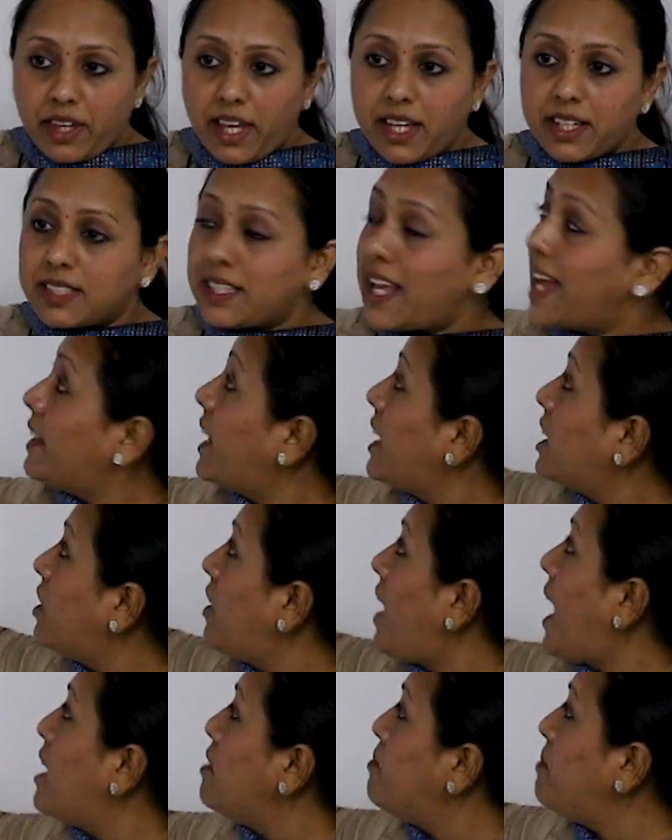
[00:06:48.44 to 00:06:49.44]
Yes. And that
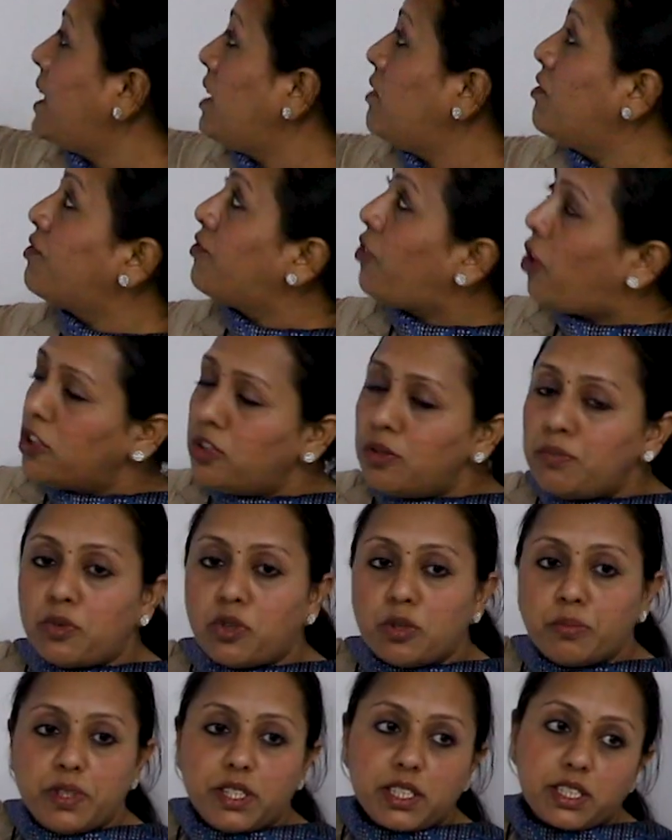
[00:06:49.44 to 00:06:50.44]
grand mean for the
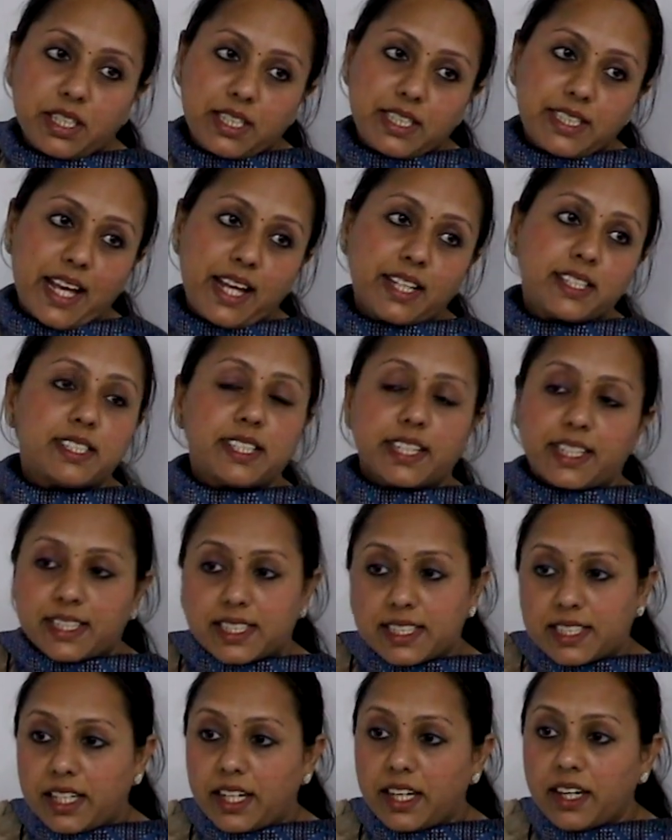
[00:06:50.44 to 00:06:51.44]
moment is at
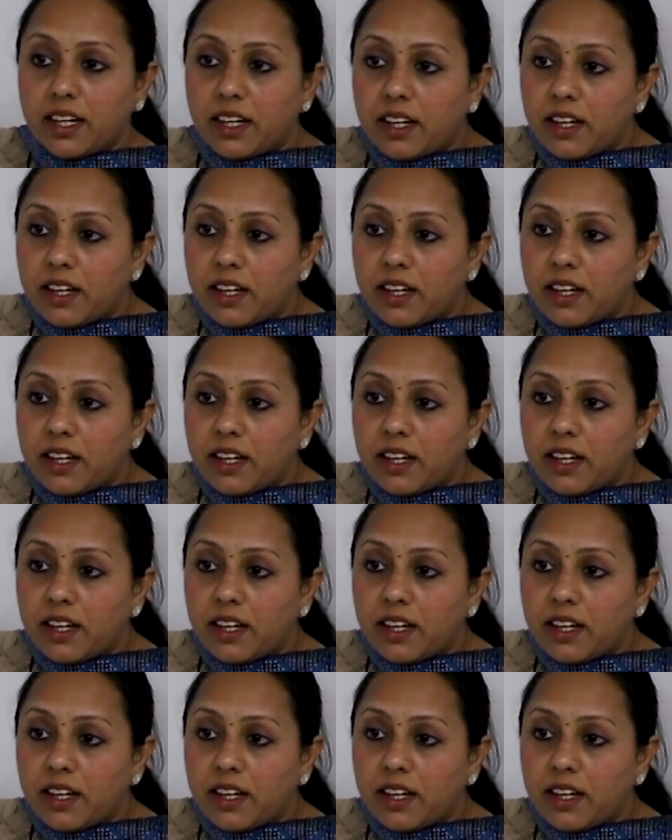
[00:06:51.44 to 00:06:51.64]
60.